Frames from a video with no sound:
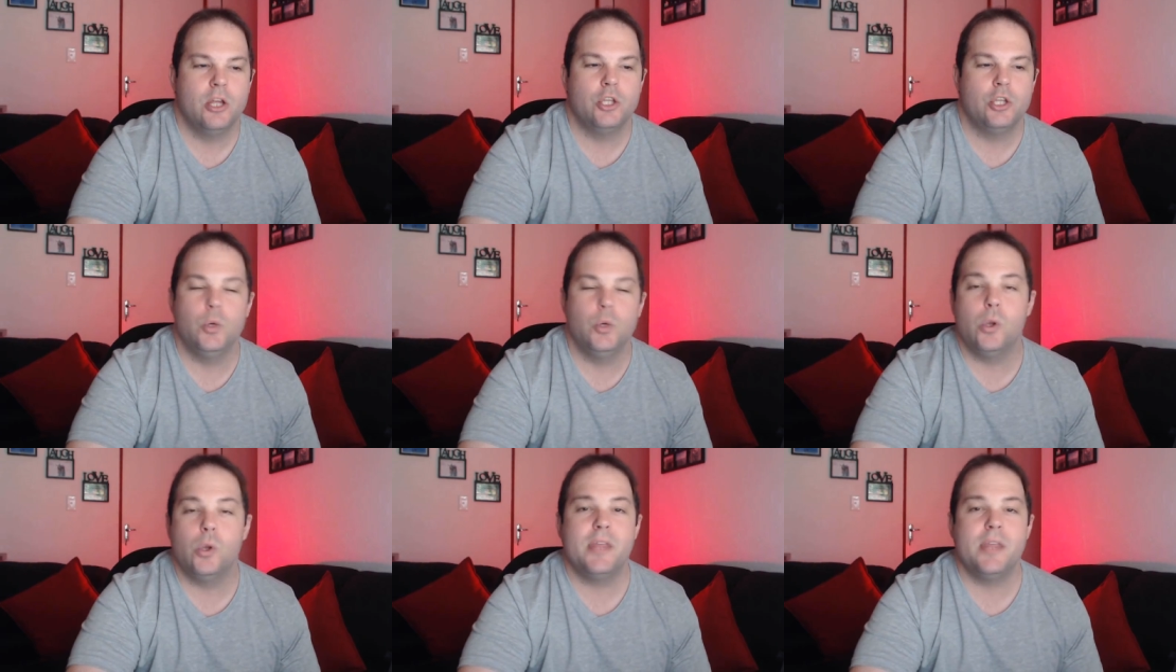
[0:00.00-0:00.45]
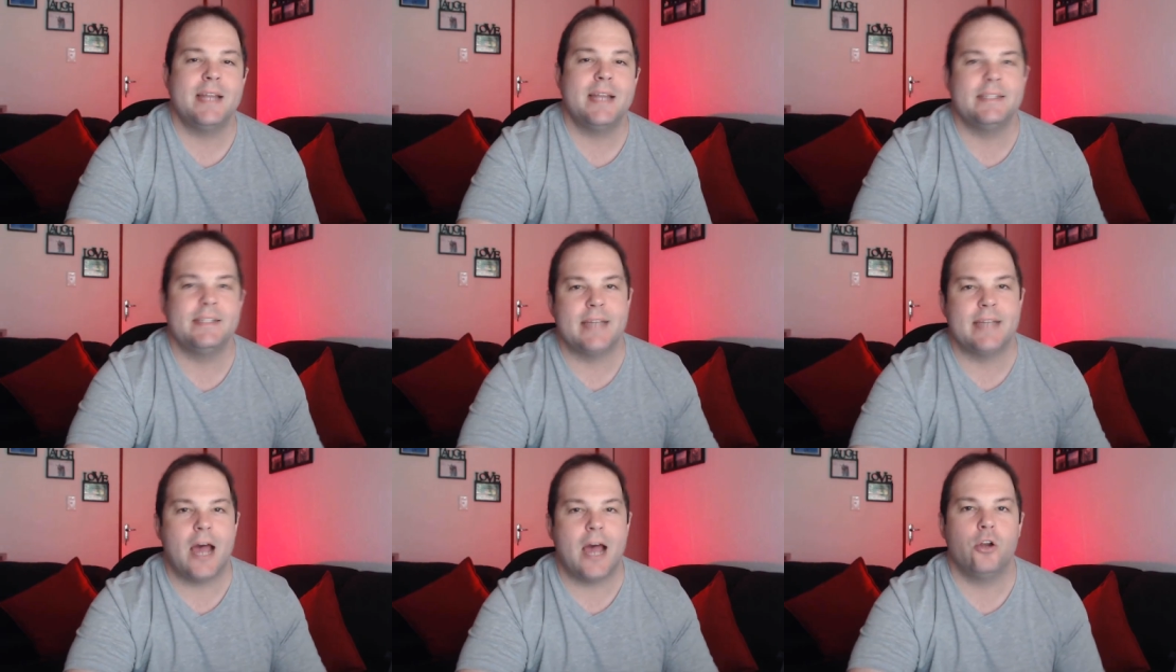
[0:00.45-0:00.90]
You will then
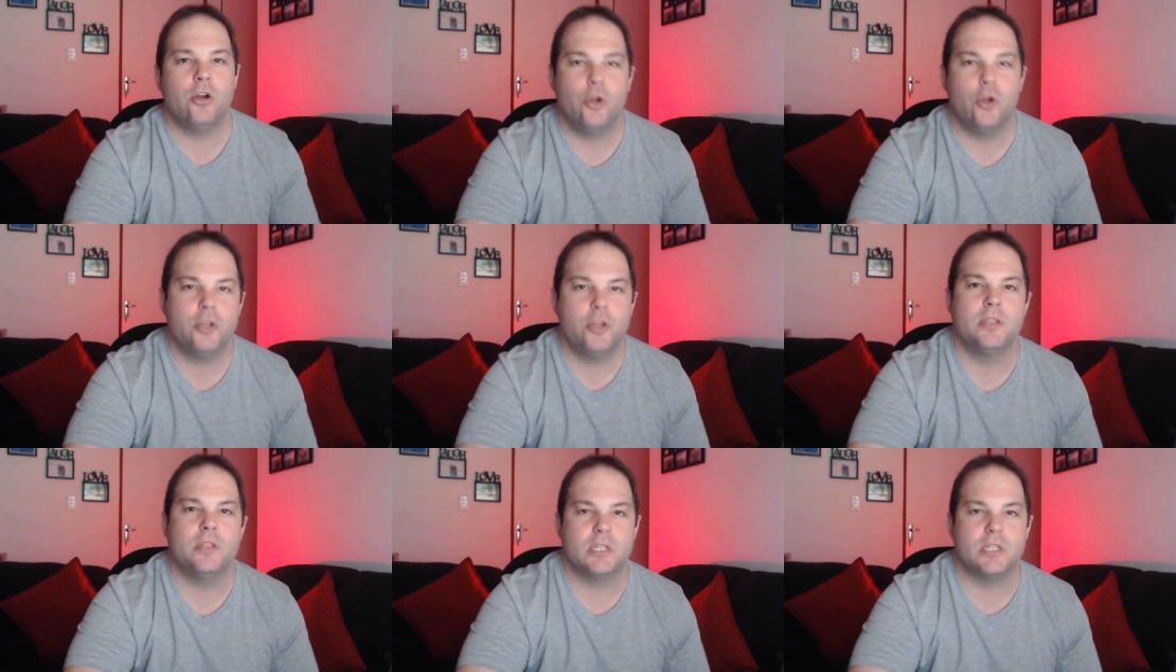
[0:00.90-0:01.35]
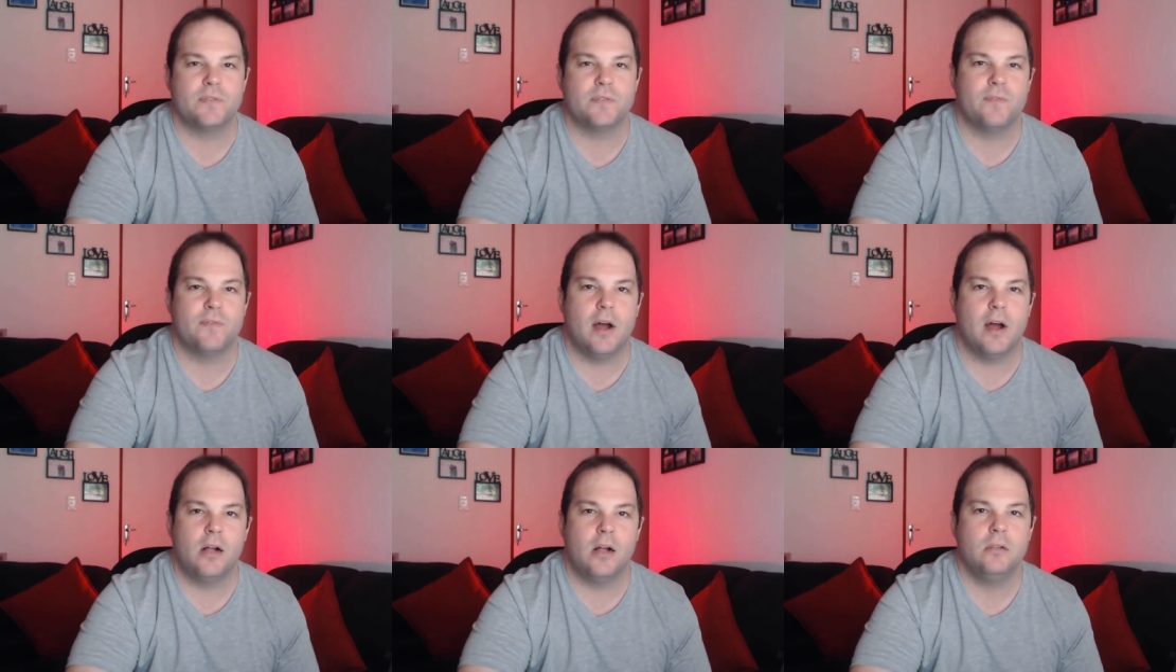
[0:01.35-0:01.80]
download this
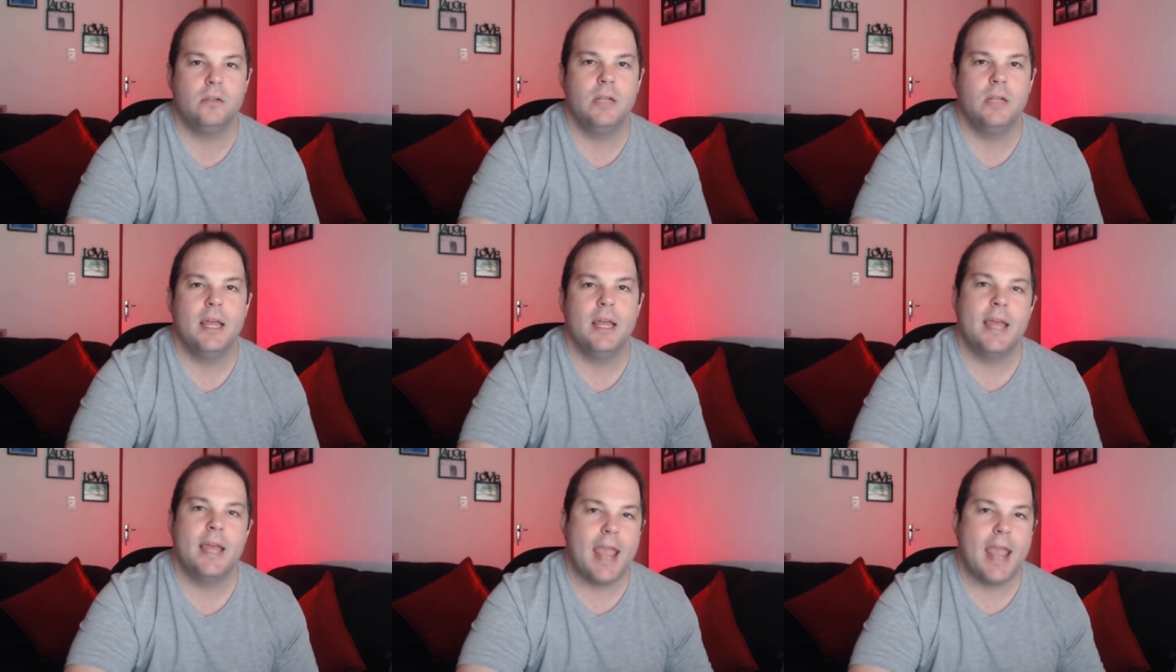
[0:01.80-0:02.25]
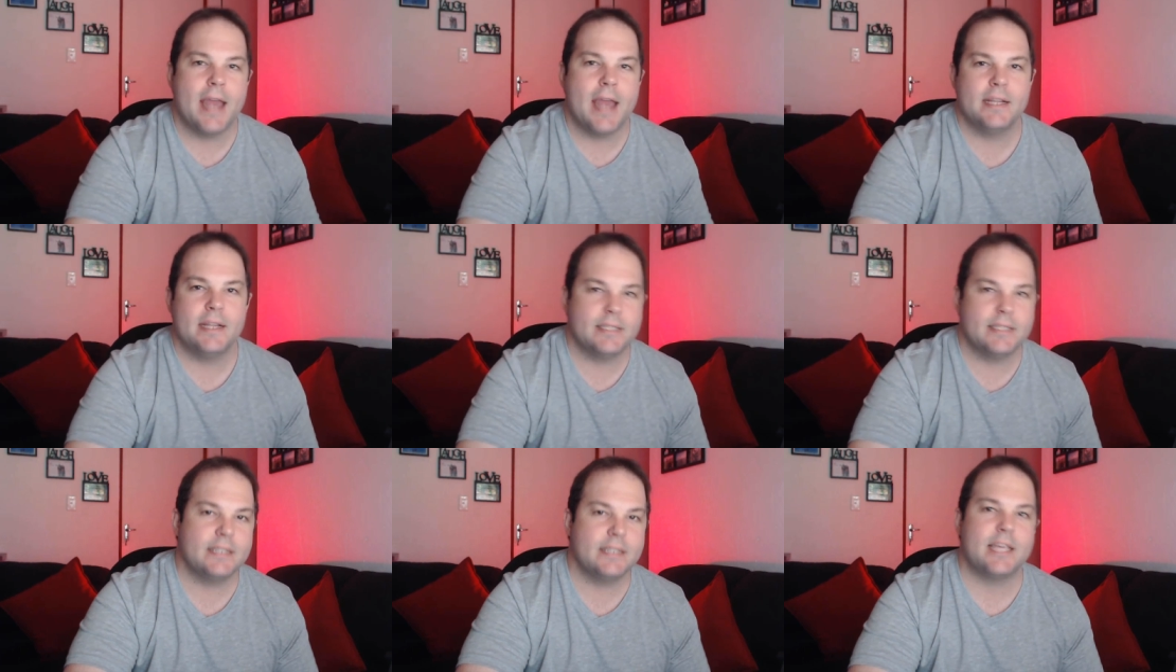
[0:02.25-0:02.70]
file,
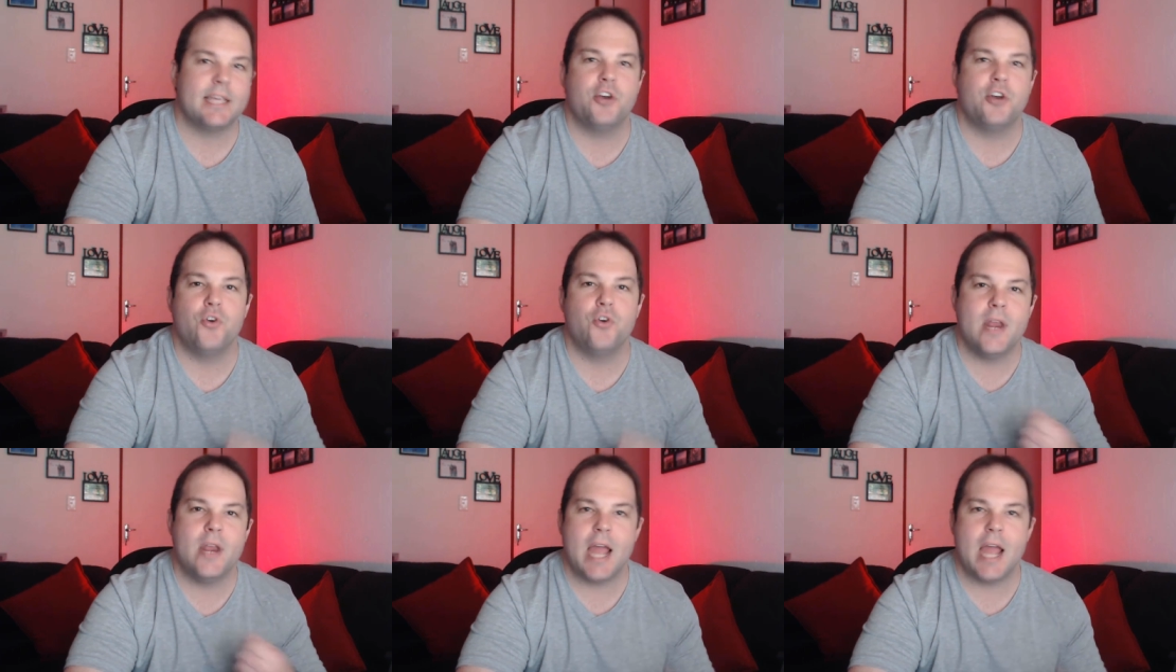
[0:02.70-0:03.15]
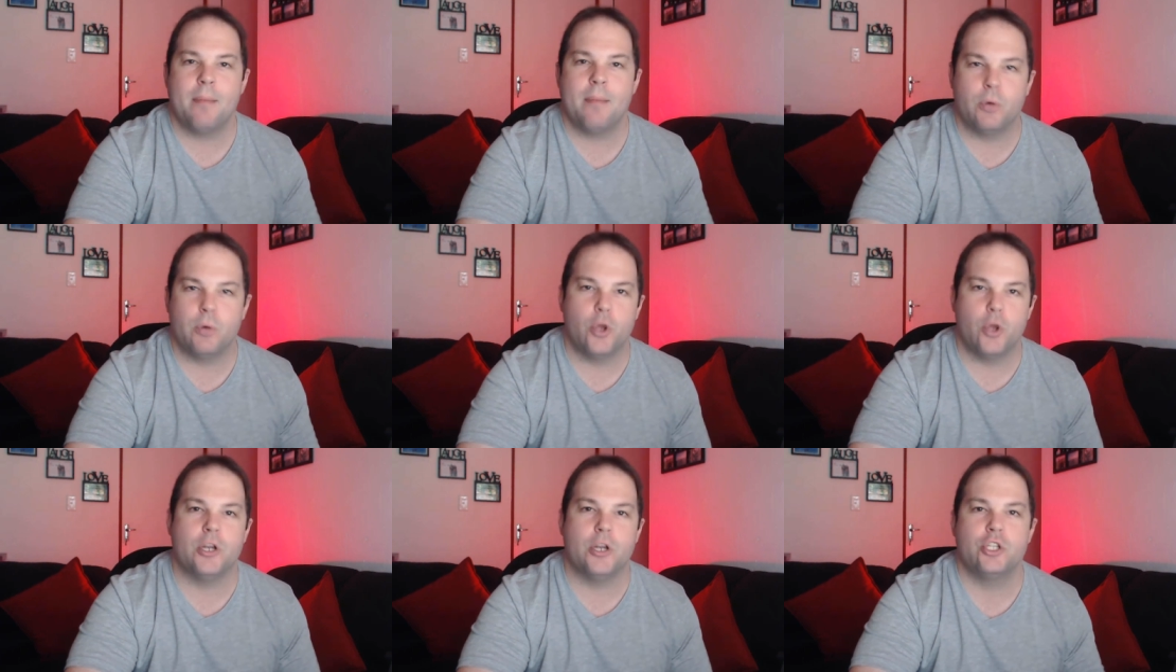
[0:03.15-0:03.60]
edit it and
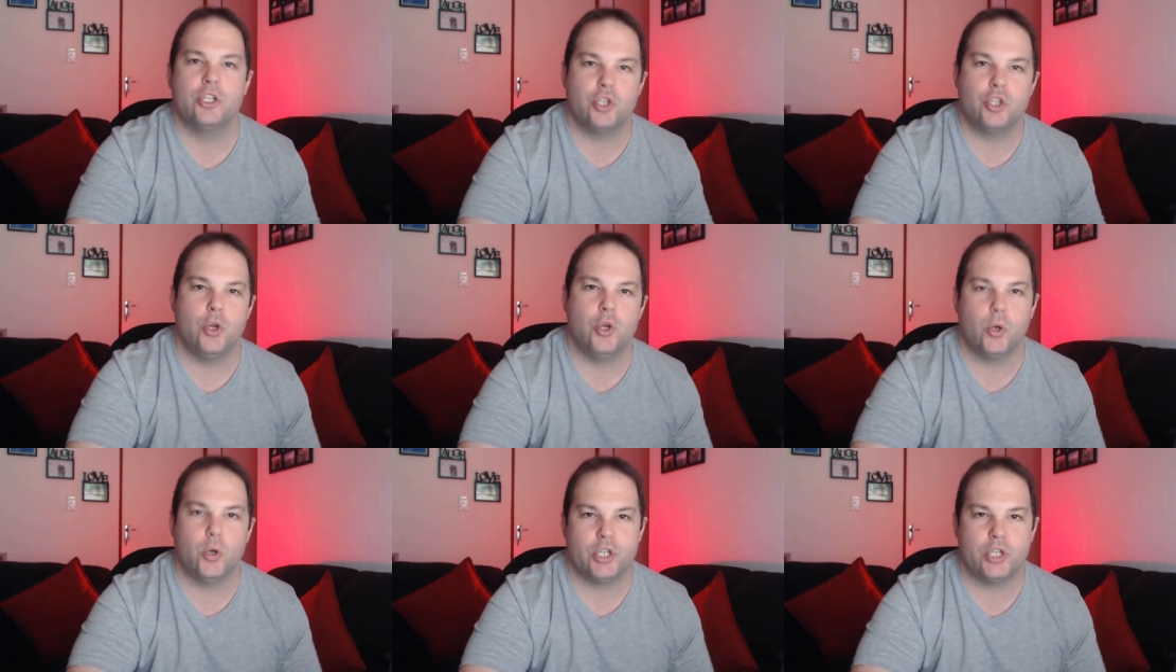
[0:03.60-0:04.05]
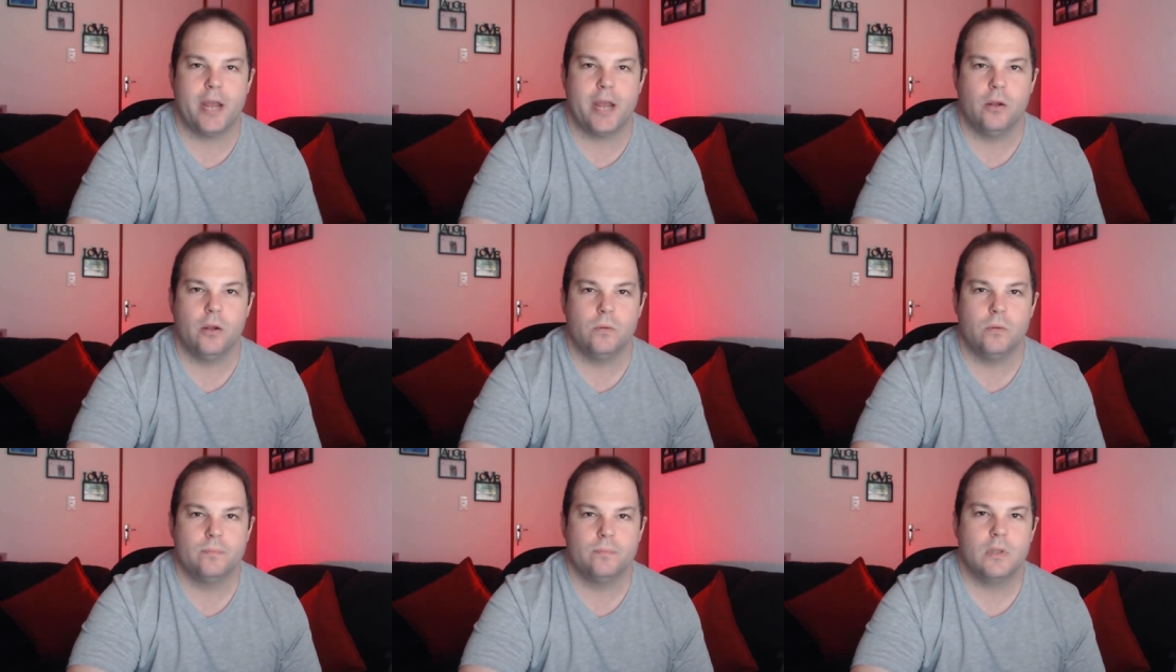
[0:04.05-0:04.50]
re-upload it to your
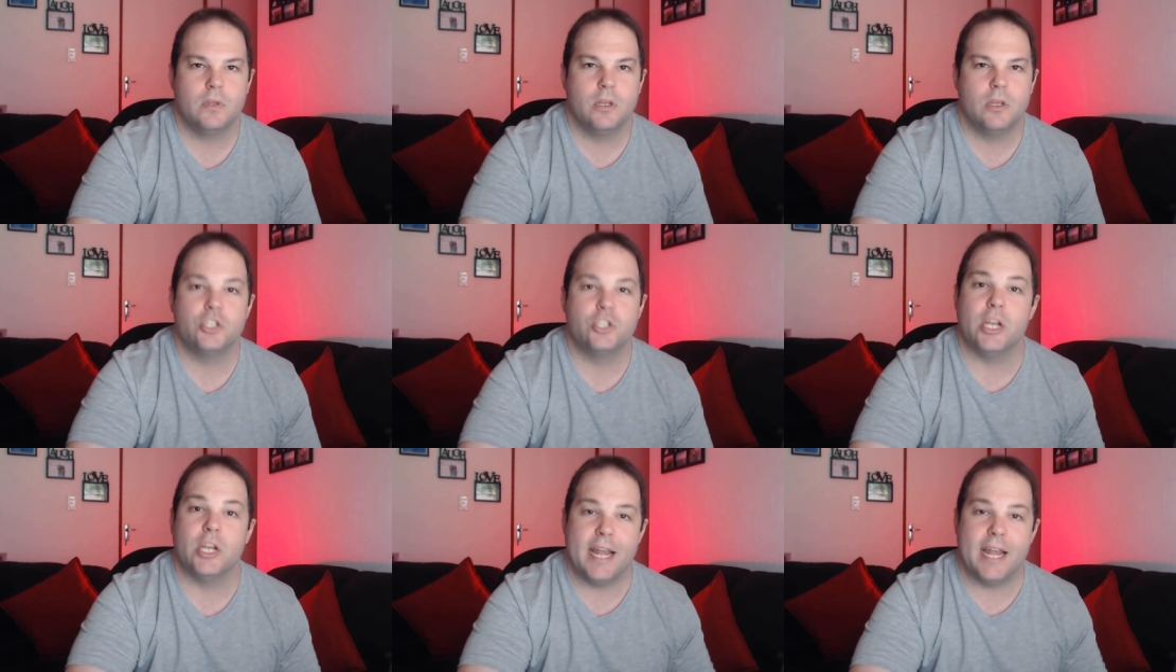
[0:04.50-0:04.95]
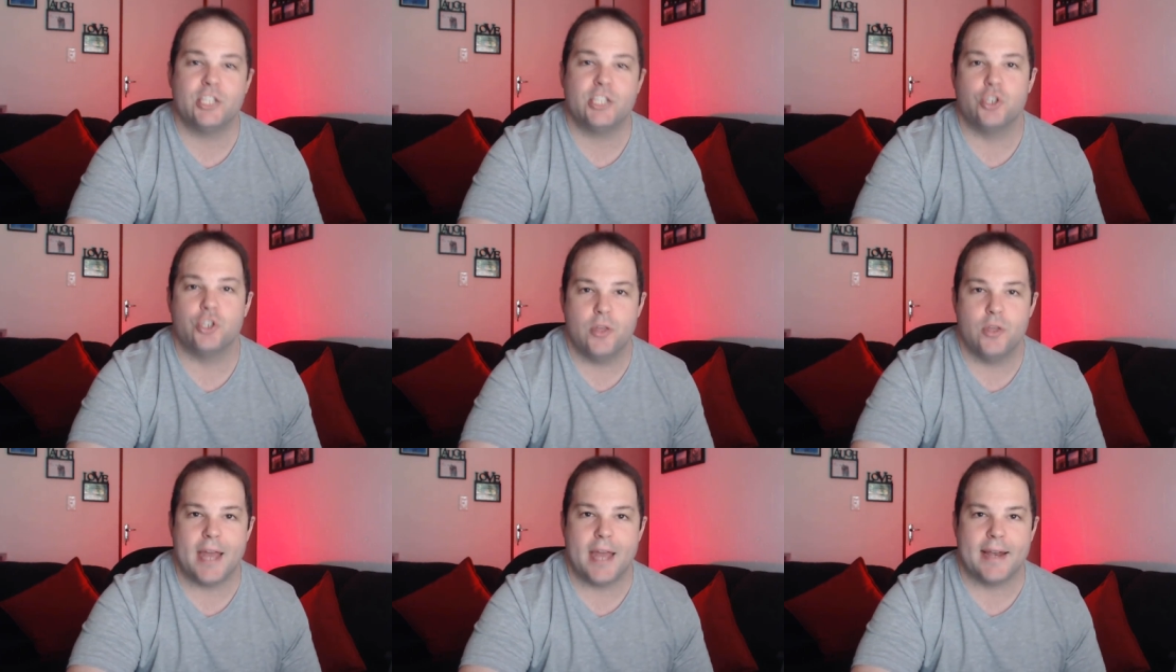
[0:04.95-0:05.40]
channel. So let's
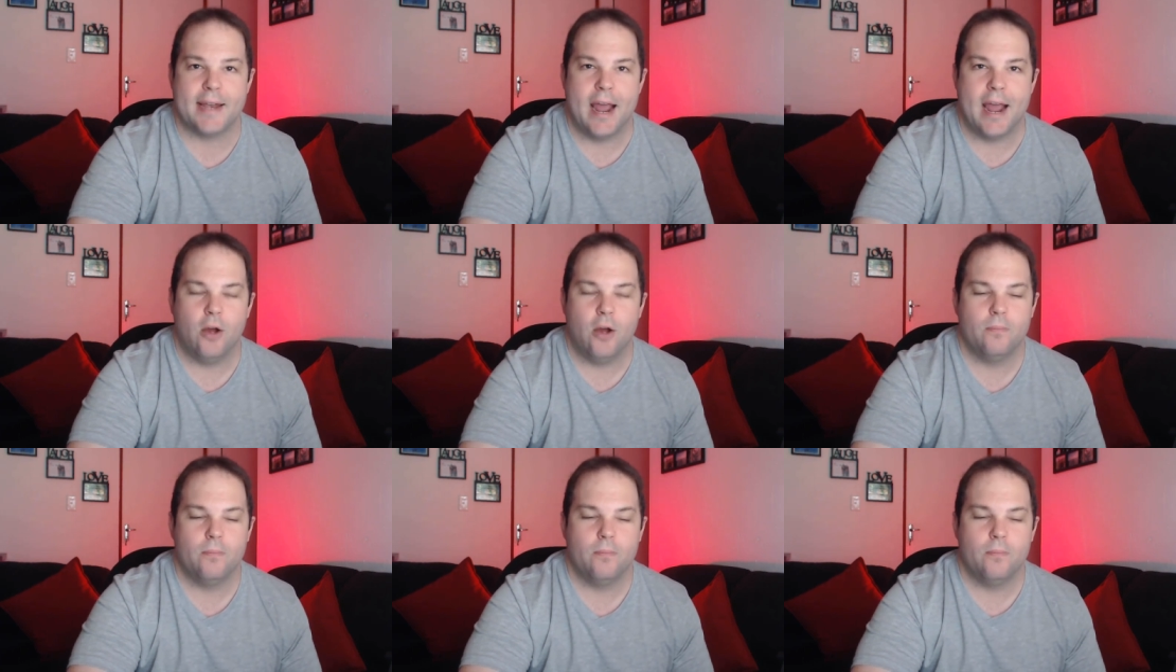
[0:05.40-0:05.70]
do that now.